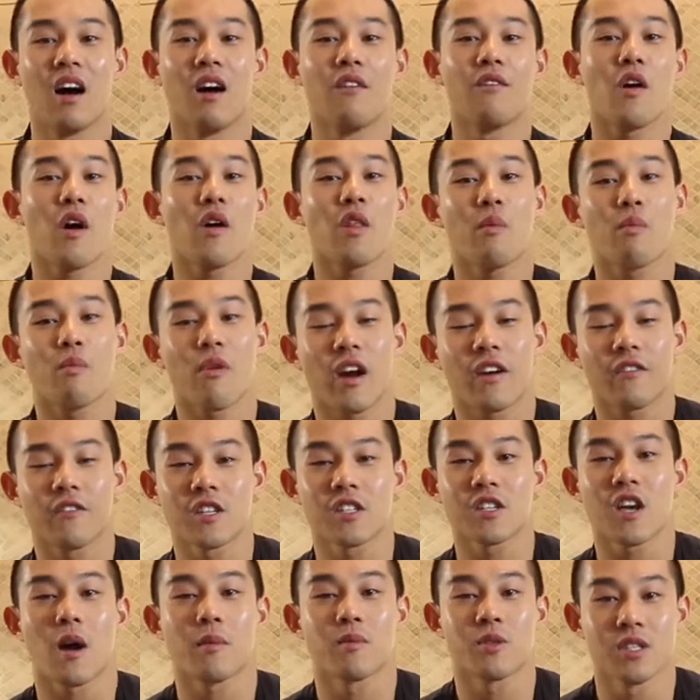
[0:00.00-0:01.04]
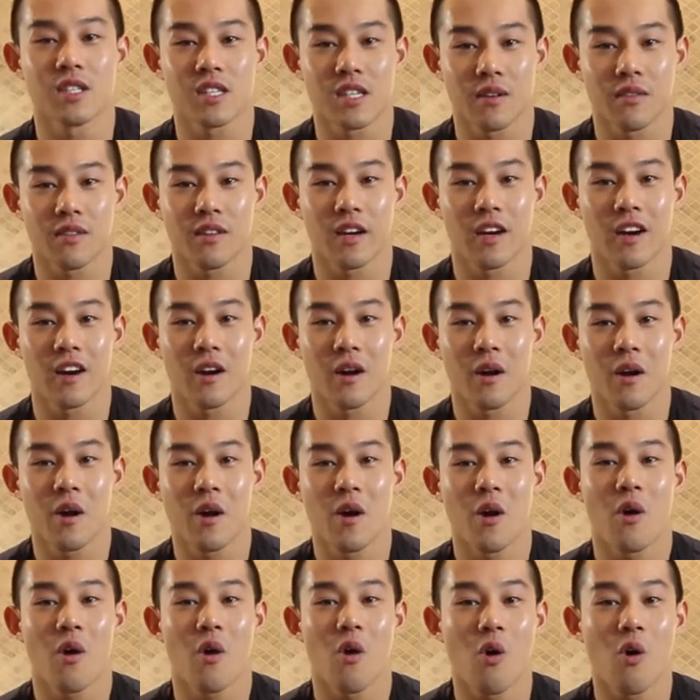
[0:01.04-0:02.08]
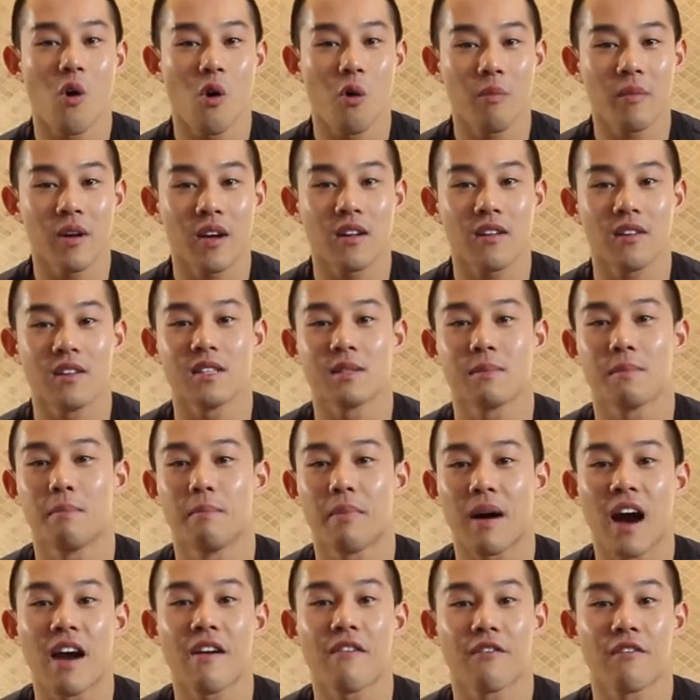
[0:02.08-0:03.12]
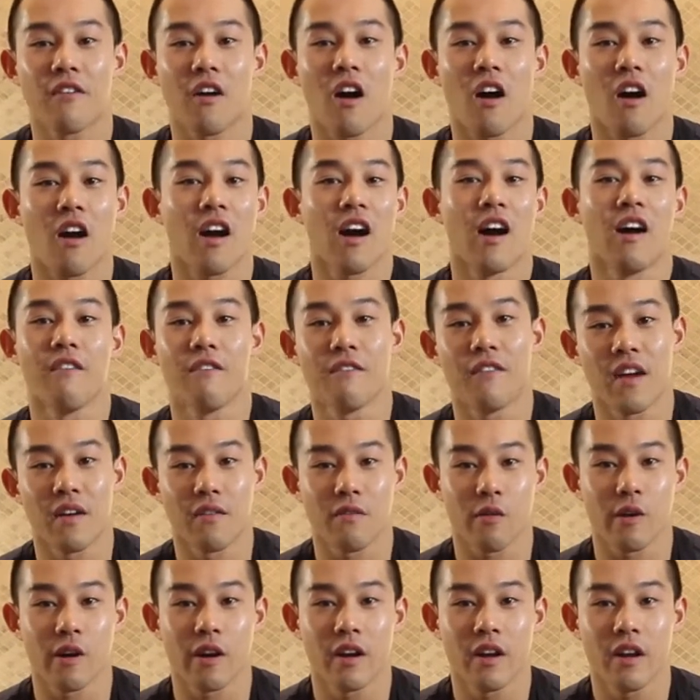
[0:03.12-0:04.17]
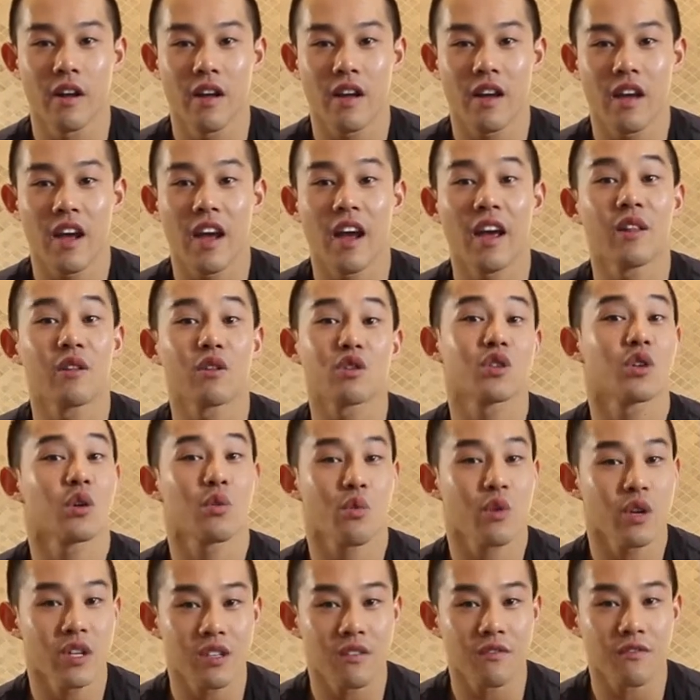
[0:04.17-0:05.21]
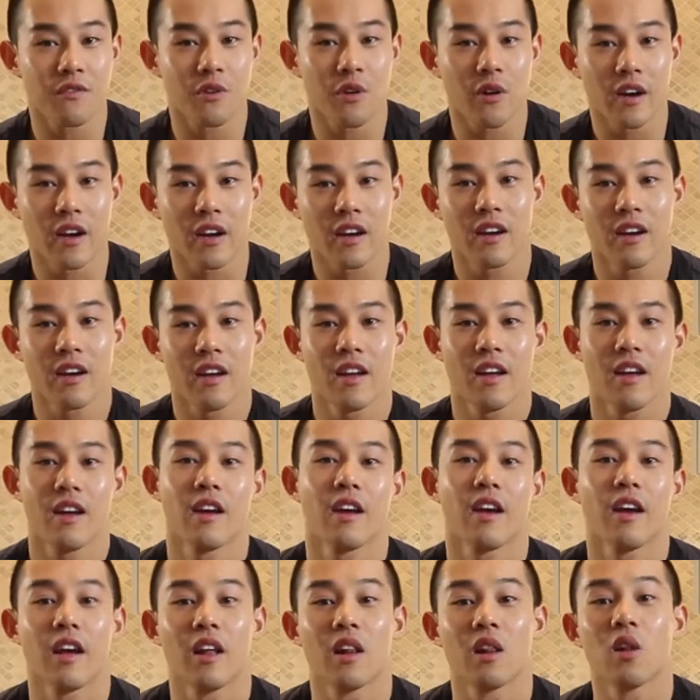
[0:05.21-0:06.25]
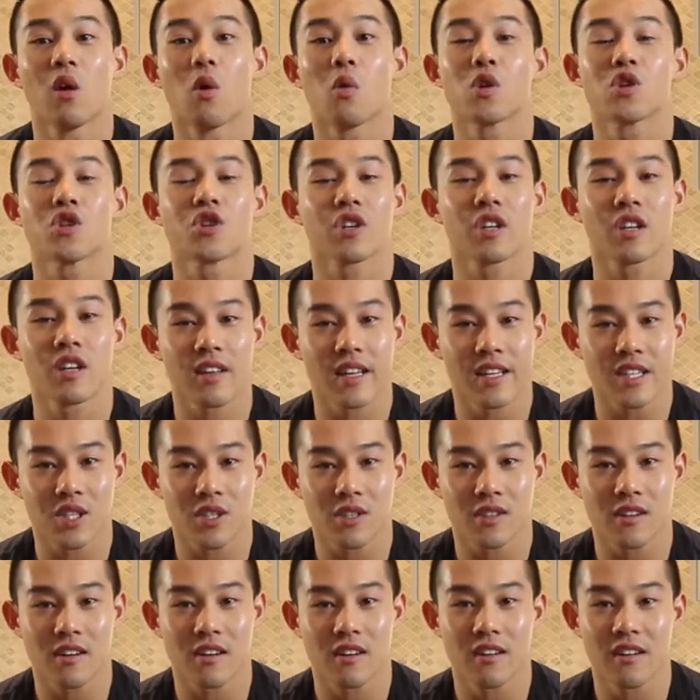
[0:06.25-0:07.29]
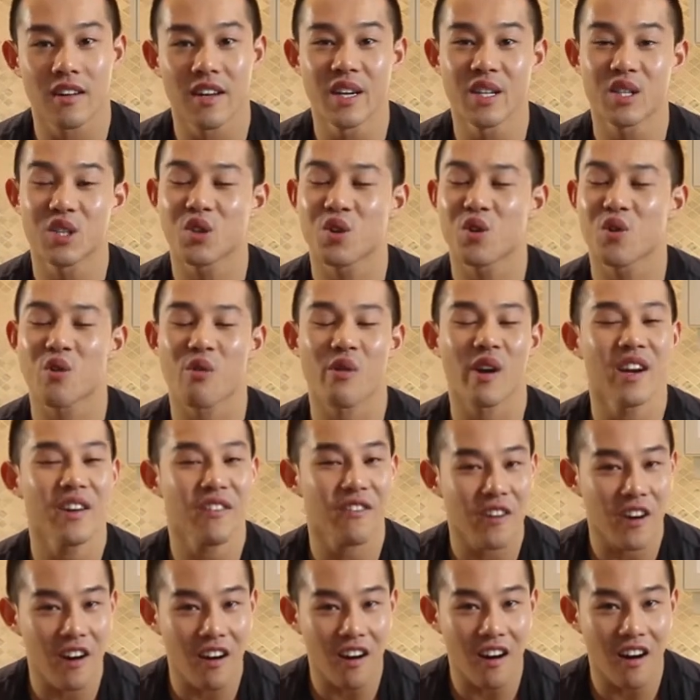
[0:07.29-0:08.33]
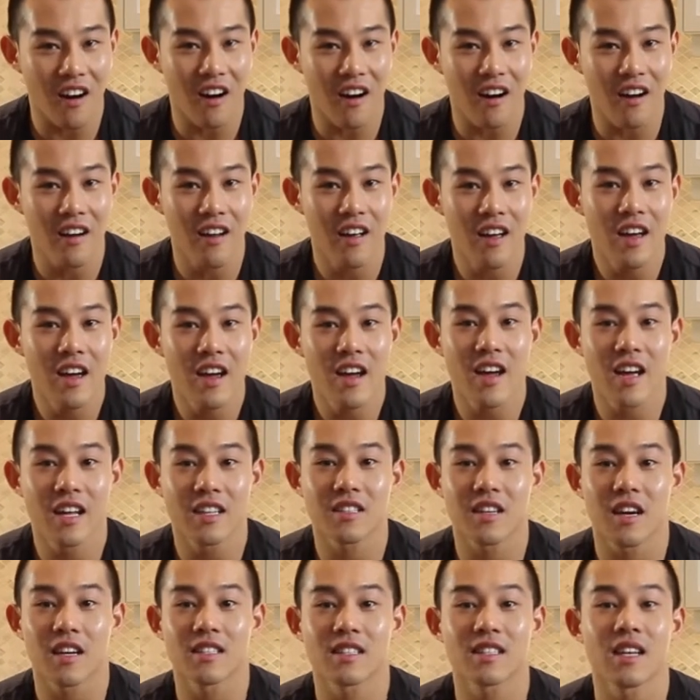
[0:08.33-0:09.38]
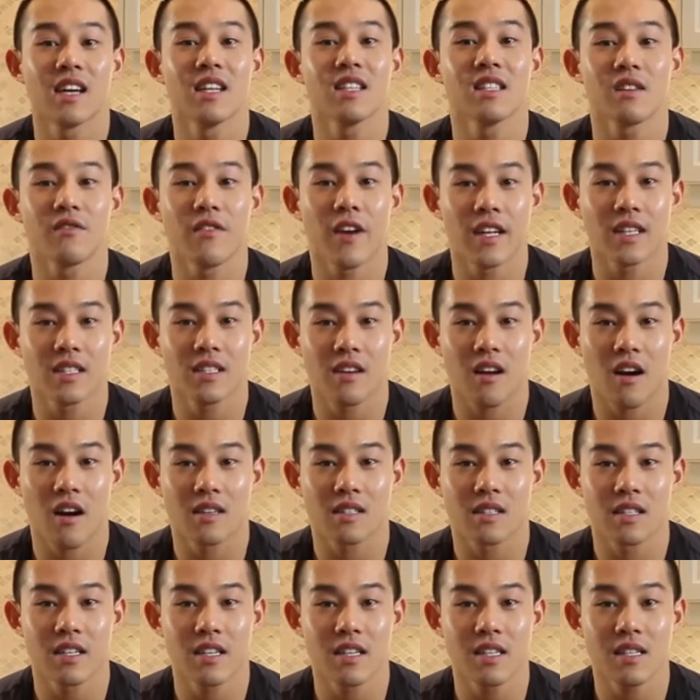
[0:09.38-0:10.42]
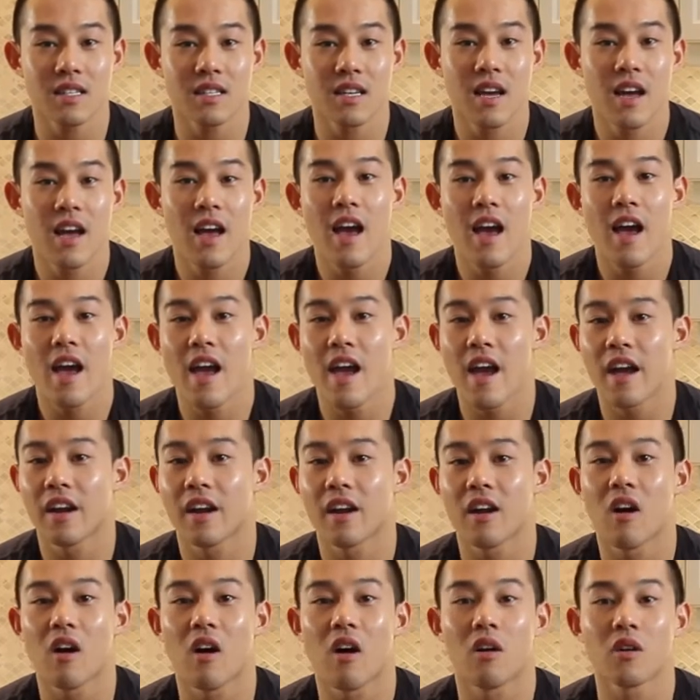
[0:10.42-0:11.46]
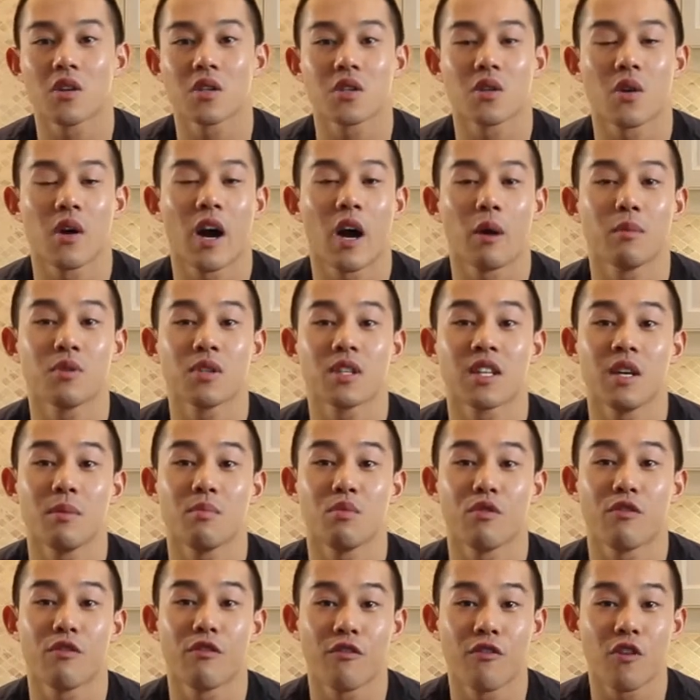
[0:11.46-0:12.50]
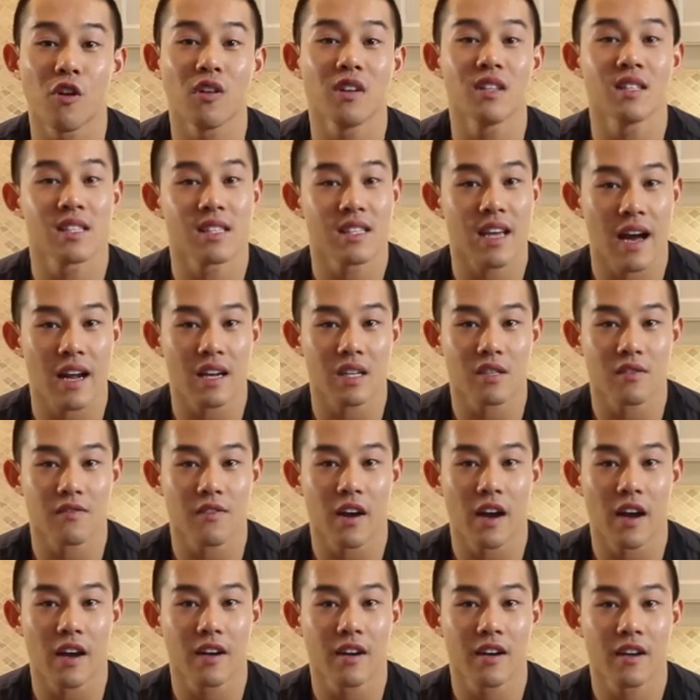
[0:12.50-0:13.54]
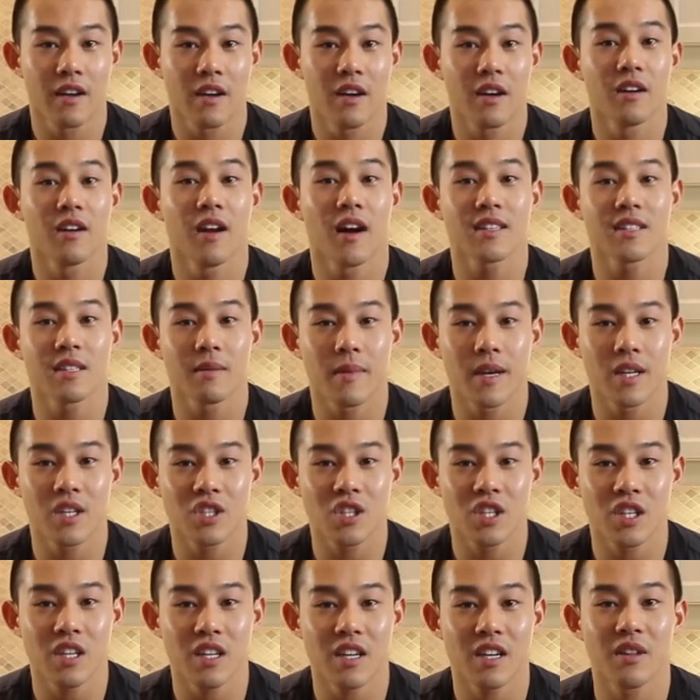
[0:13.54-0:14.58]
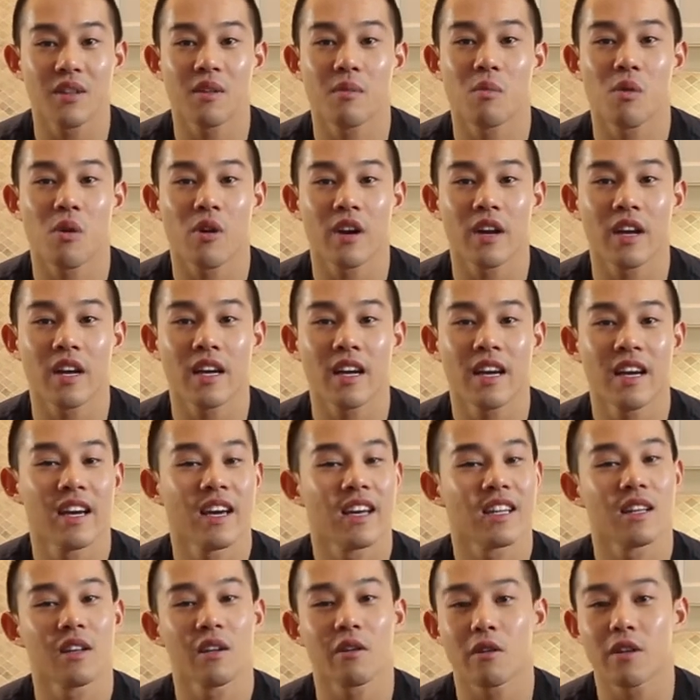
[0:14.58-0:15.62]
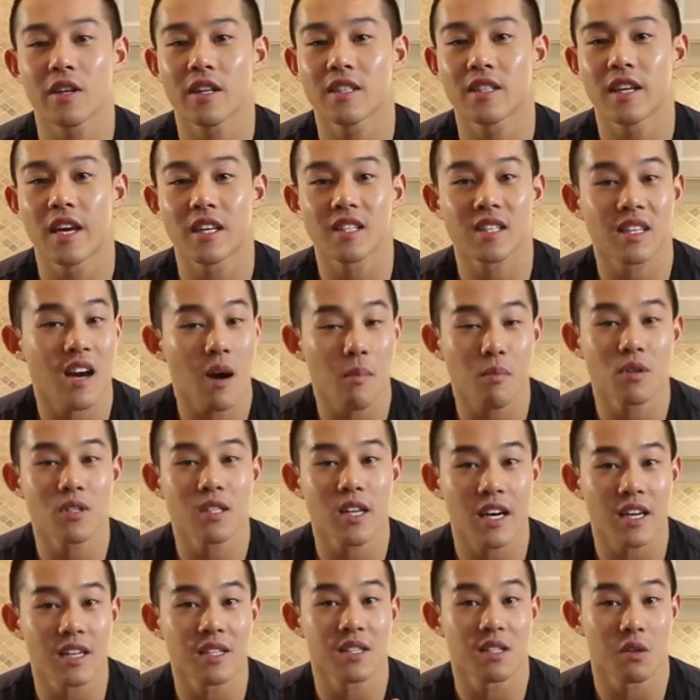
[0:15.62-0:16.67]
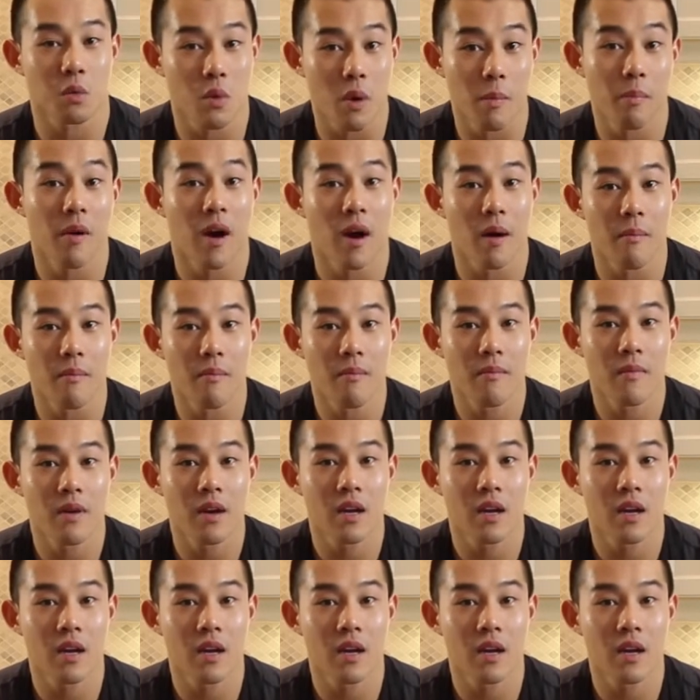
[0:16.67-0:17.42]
Of all the breakfast options out there, oatmeal is by far a favorite, and there's good reason for it. It lowers your cholesterol, it's great for your heart, it's got tons of antioxidants, and it also helps keep you full and satisfied. Not to mention, in the morning, it literally takes a couple seconds to whip up.